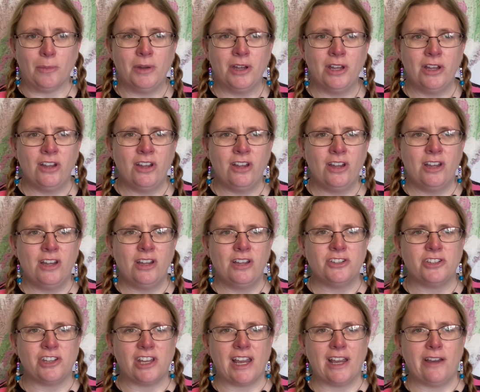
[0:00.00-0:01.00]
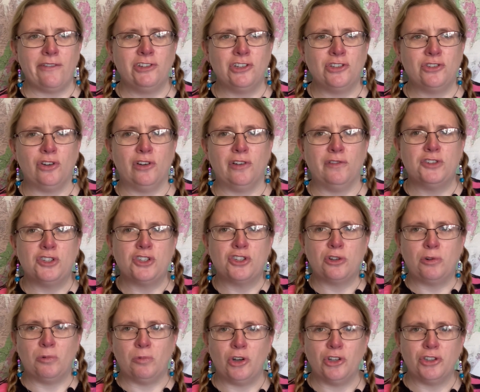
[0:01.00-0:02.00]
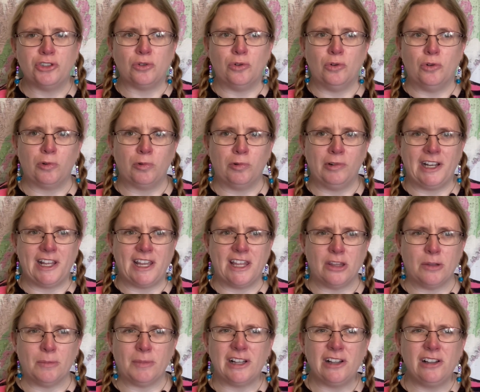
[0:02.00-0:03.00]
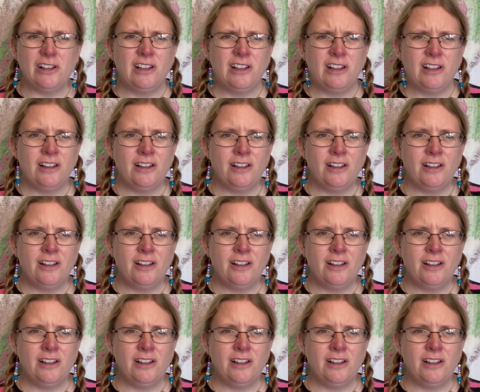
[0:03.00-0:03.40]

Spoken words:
them, so you have to sort of squat awkwardly in the middle.